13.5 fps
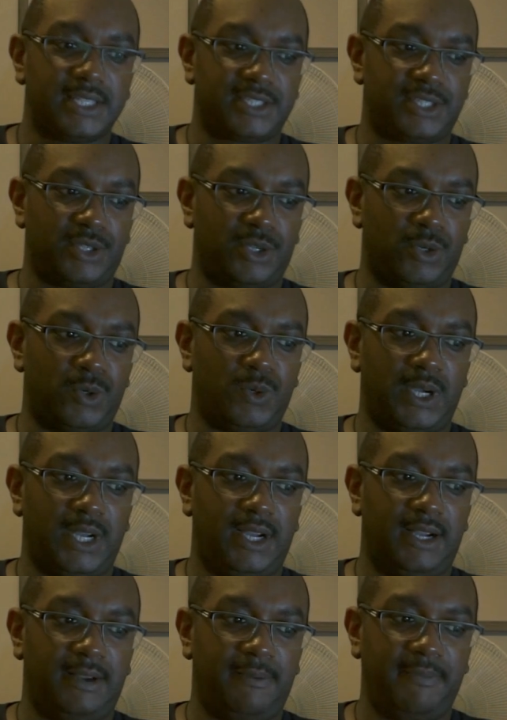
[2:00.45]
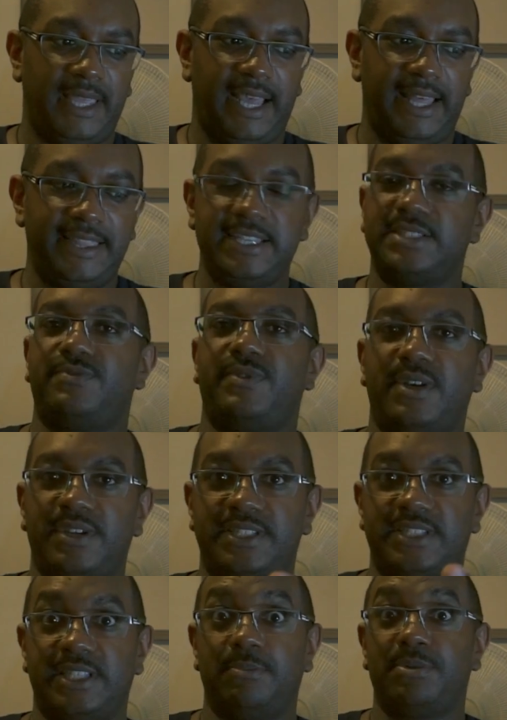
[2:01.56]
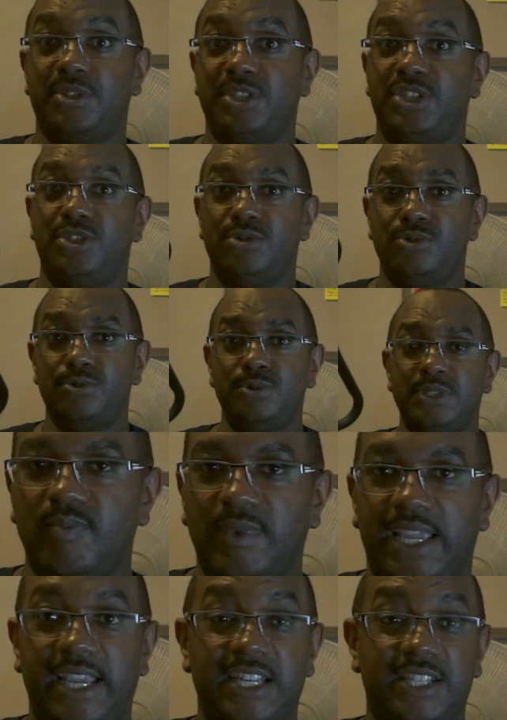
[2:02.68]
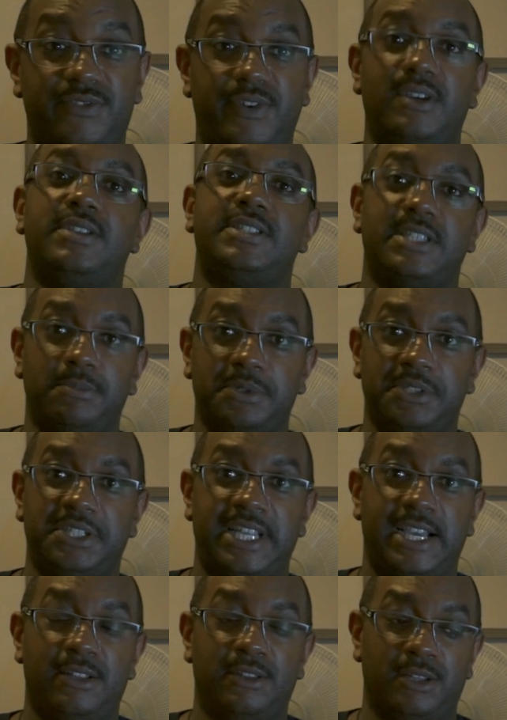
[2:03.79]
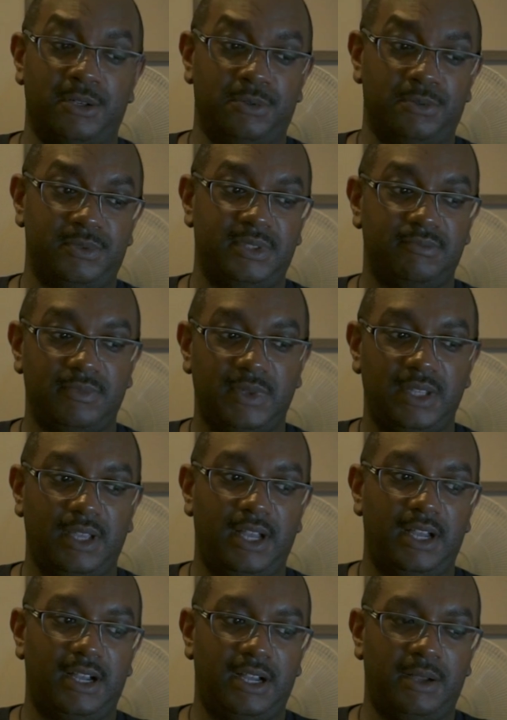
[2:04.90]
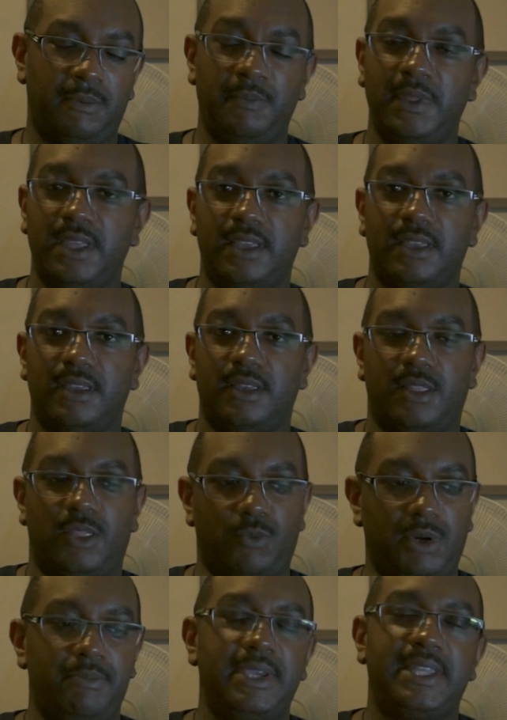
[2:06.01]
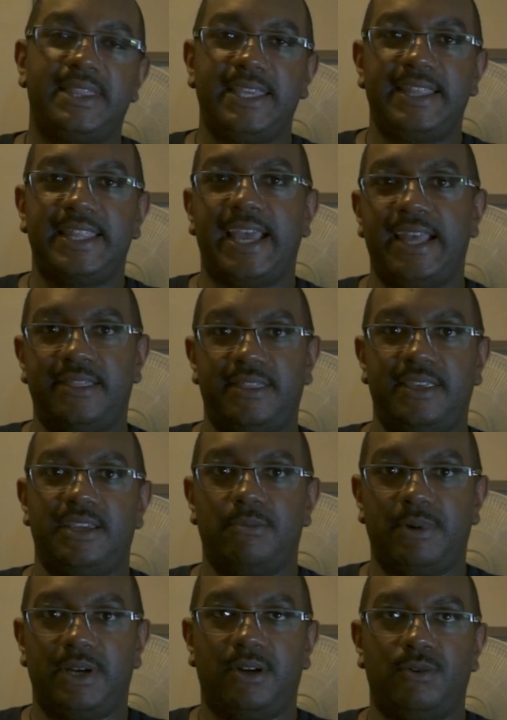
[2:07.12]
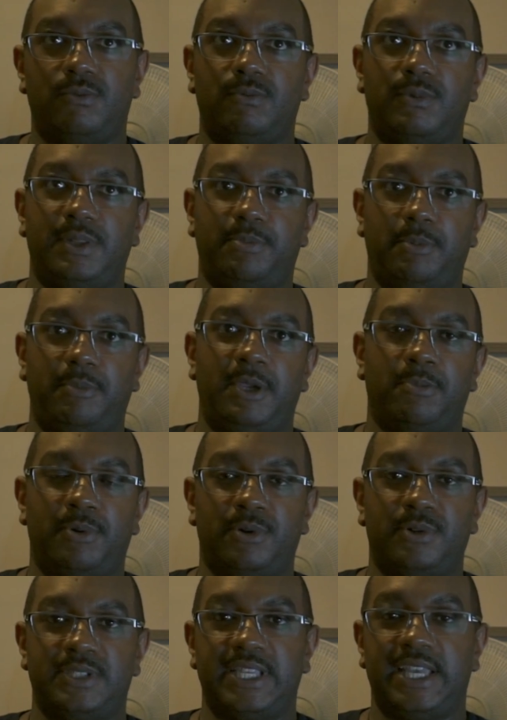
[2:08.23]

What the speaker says: so I think it's very simple to use and it's very simple to download. The one big thing that I think about with Premiere Pro is